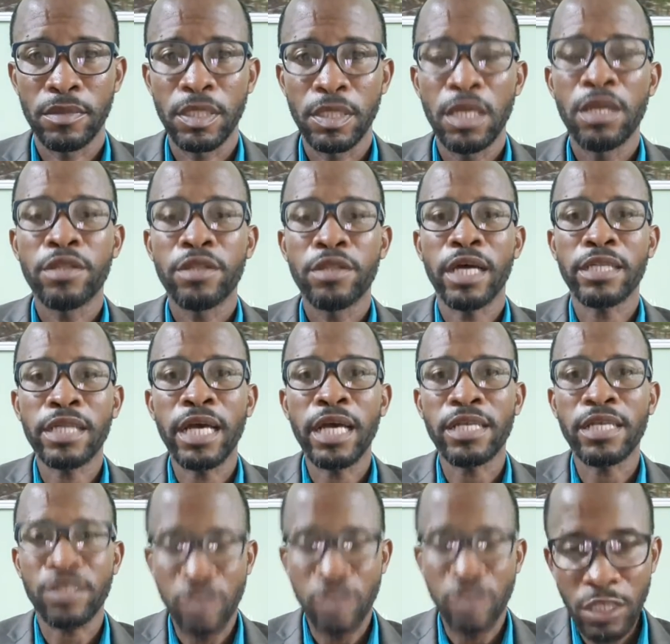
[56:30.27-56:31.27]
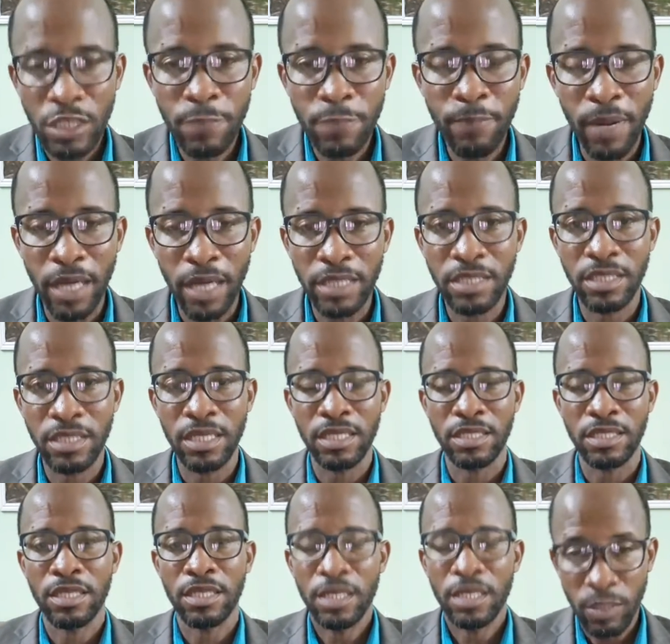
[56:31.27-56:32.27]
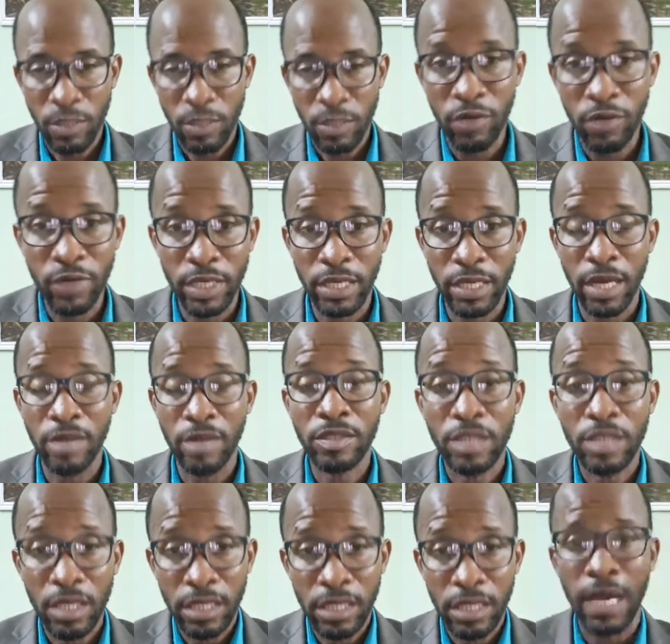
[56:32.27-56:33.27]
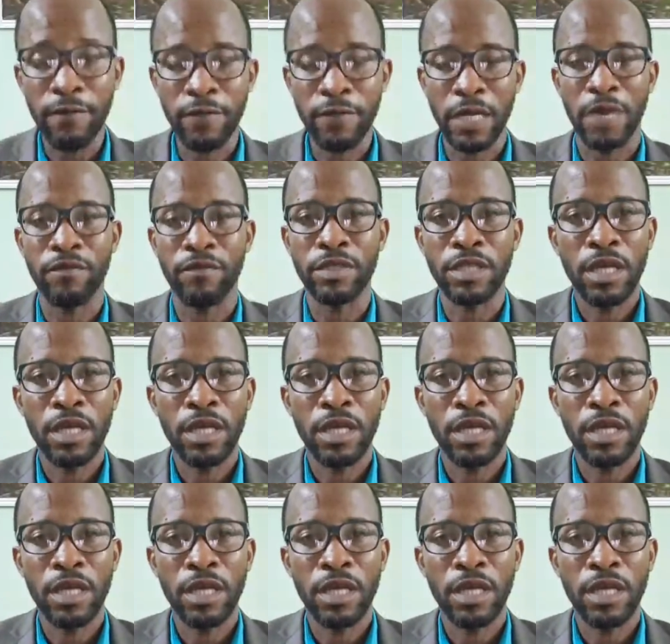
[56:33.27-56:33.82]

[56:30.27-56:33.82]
that as long as the party says they want to recount, they have to have it.